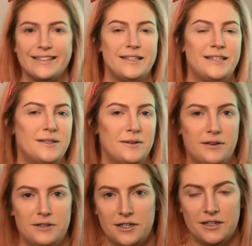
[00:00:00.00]
She's so
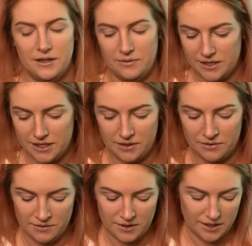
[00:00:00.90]
cute. She didn't know what to do.
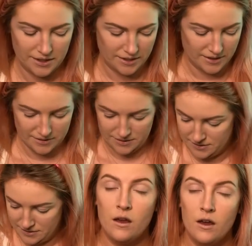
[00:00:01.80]

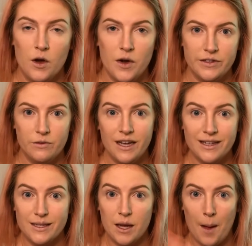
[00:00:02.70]
Okay, so
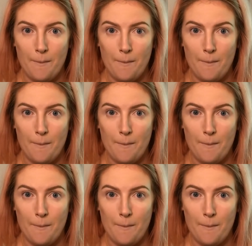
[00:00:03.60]
next,